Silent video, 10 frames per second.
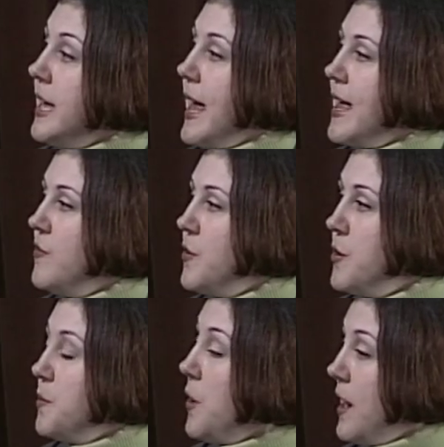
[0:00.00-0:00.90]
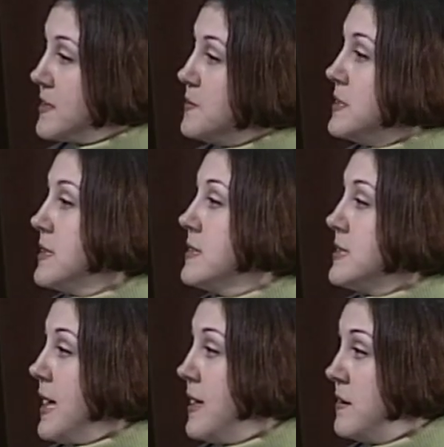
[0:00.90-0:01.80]
And there are approximately
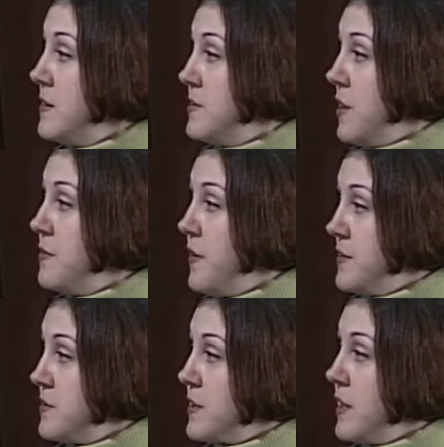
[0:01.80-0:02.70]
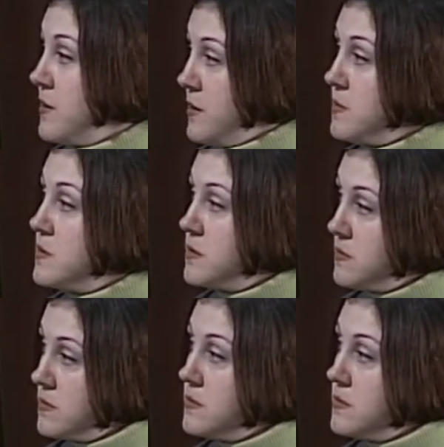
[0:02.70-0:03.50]
10 adult foster care homes.